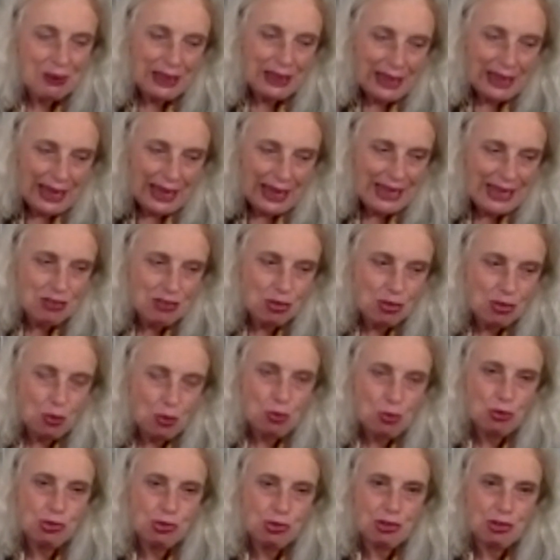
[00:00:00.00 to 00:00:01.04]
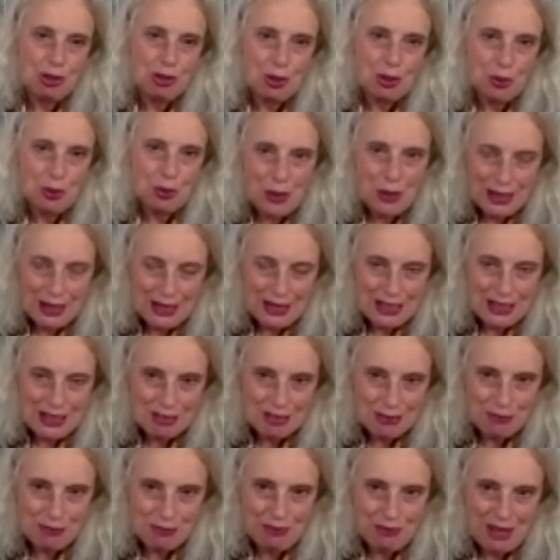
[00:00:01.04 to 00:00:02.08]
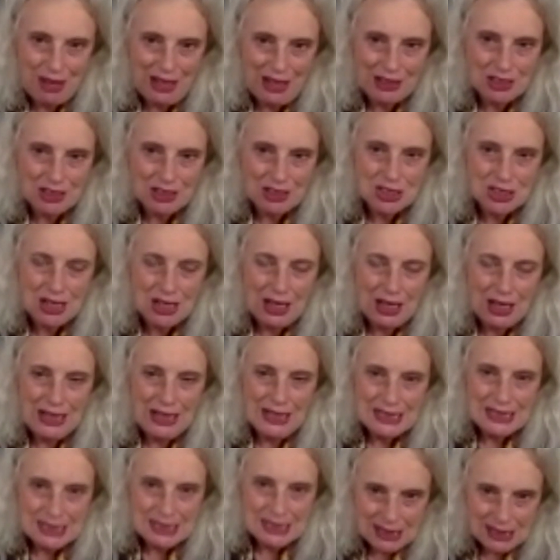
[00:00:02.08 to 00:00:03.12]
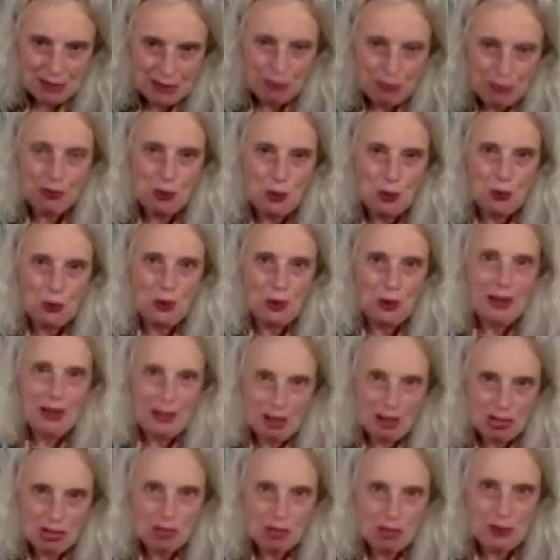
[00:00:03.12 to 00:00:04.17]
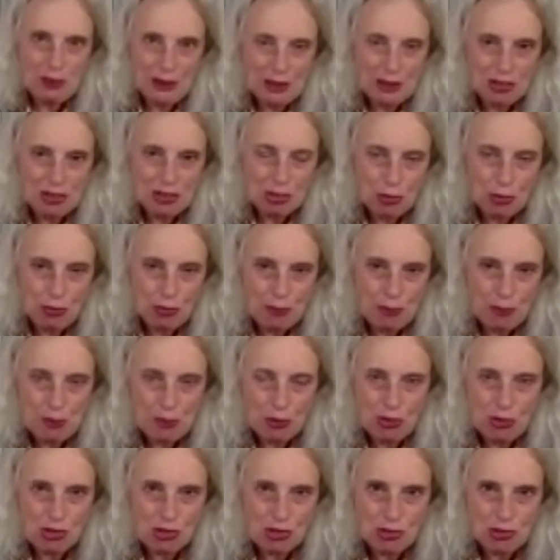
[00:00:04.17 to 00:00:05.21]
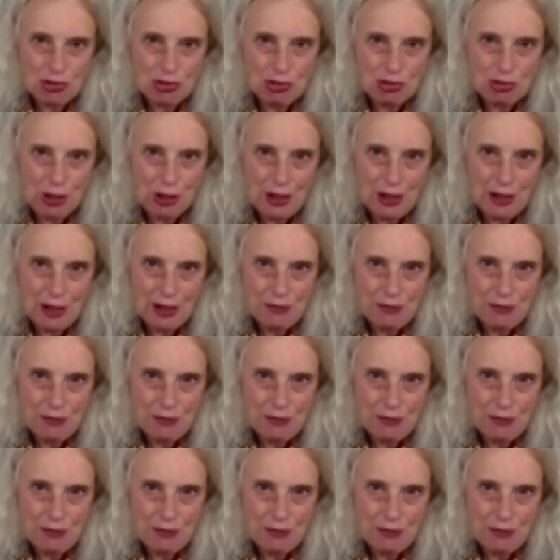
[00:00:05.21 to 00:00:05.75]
and also it affects several aspects of a person's life.